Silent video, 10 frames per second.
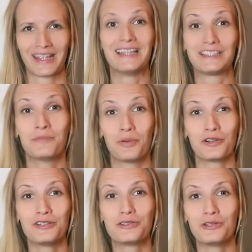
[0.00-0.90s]
It's
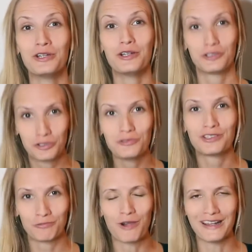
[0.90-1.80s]
important to choose
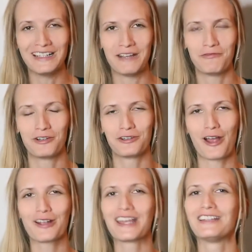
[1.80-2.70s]
the right name for your
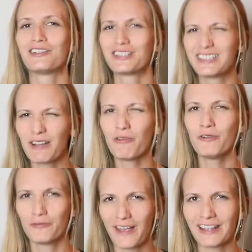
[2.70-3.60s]
dog, and there are
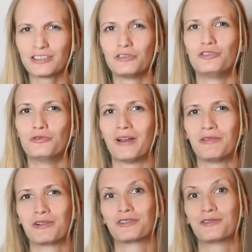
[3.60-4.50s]
several factors you might
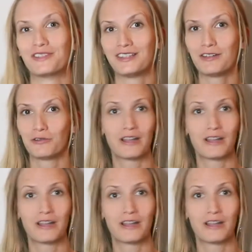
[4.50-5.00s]
want to consider.